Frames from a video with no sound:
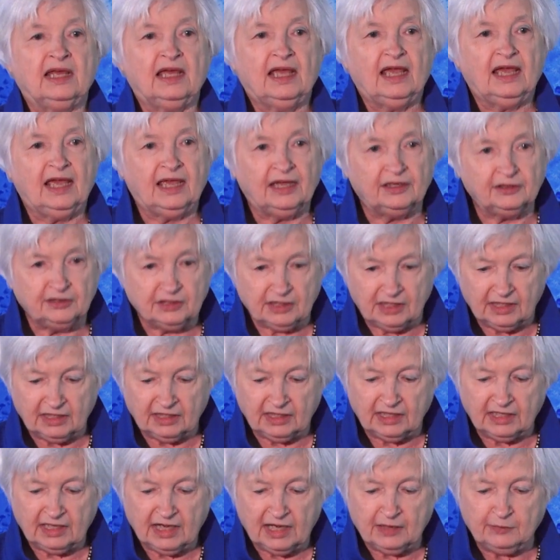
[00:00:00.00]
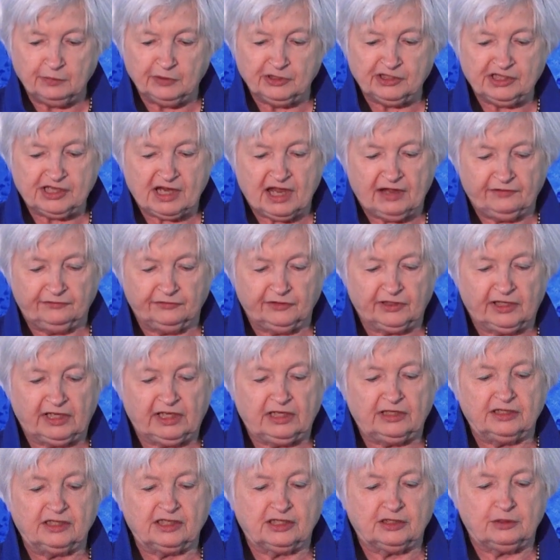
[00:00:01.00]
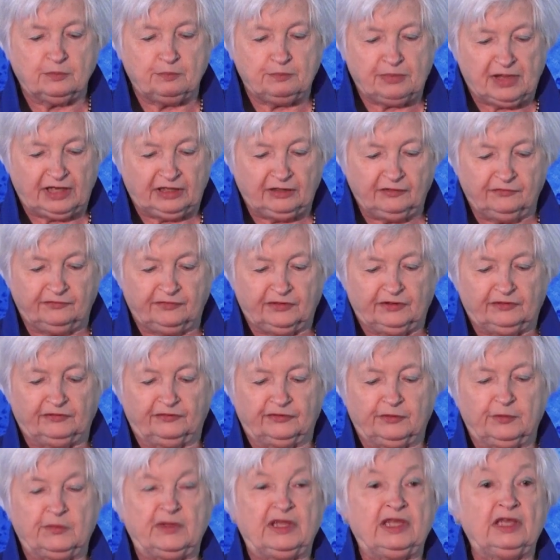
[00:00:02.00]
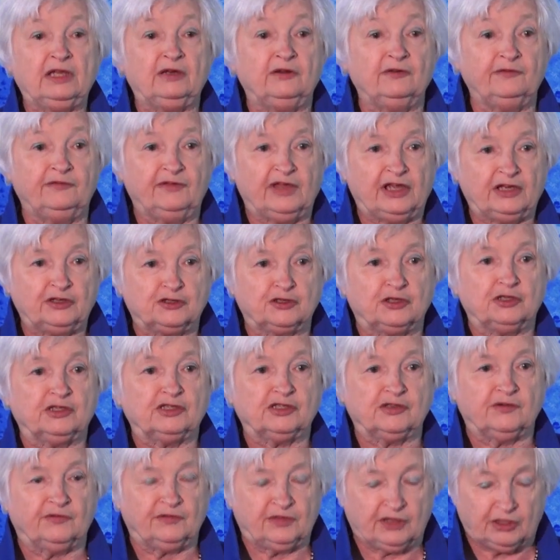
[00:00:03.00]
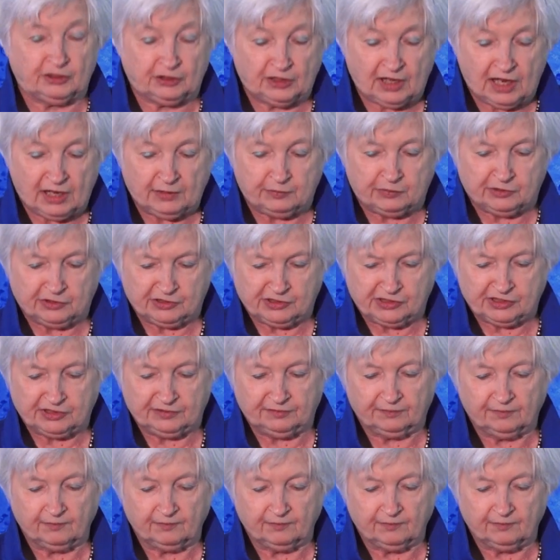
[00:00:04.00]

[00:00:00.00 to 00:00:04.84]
and it enables Africans to benefit from the innovations of their neighbors.